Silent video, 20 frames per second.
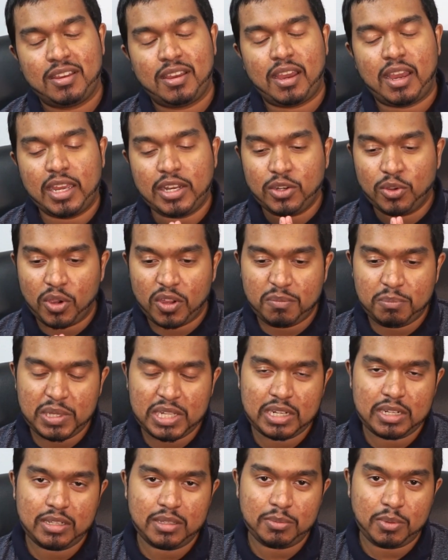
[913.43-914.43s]
I know I have been
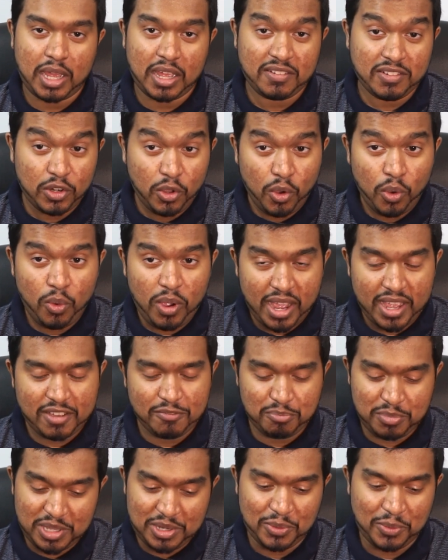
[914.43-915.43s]

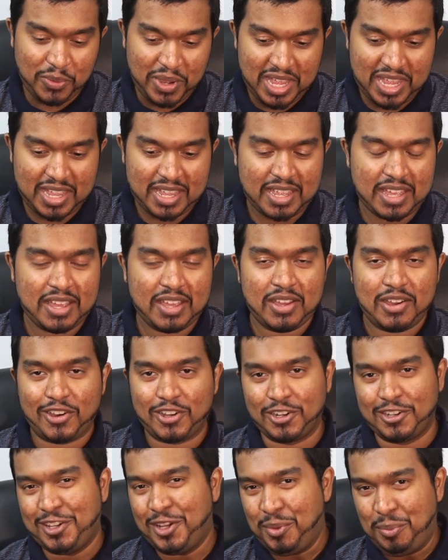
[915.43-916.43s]
away on a
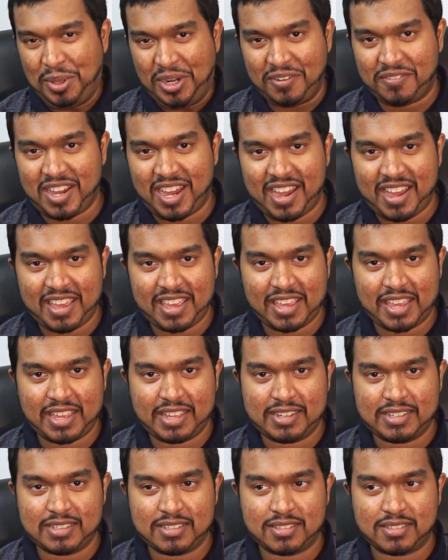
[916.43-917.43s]
little bit of a
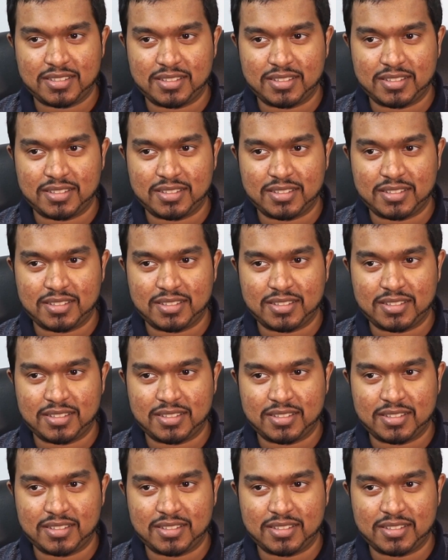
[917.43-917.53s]
hiatus.